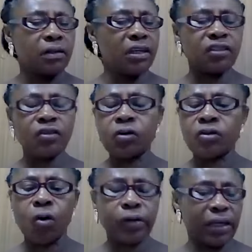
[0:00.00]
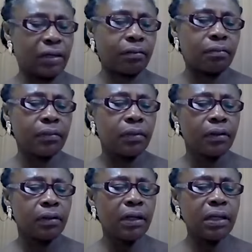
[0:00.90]
He's not talking
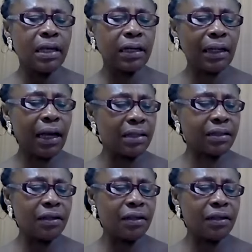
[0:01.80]
in the class.